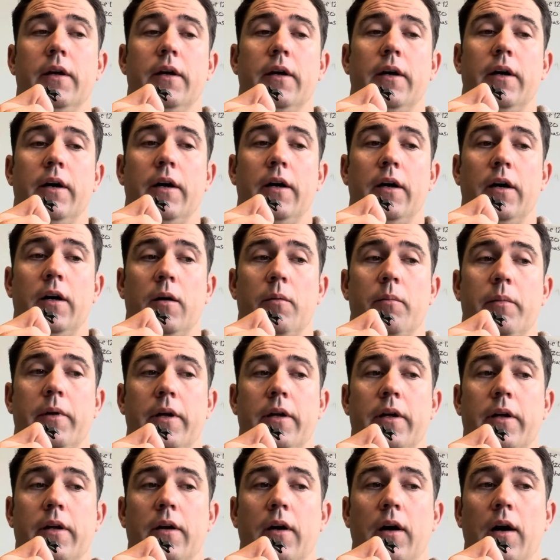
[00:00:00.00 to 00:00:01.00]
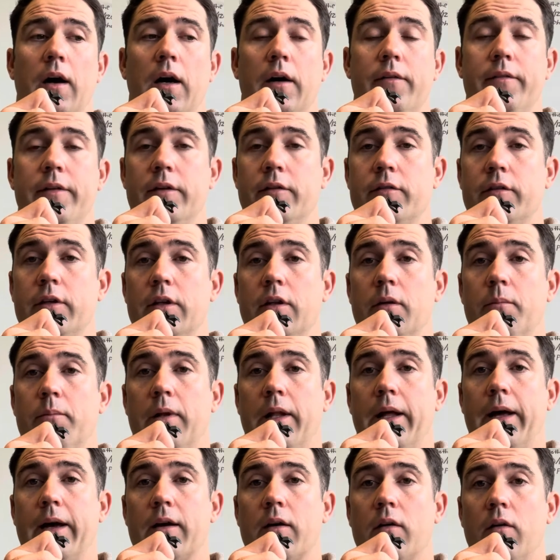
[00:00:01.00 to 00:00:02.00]
Um, obviously, the
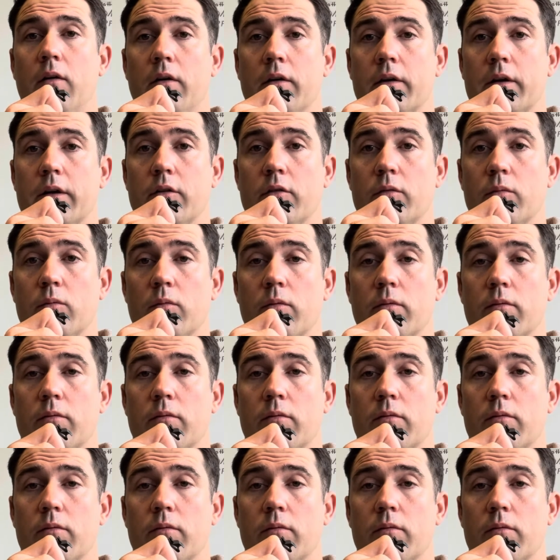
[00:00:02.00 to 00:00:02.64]
Black Hawk has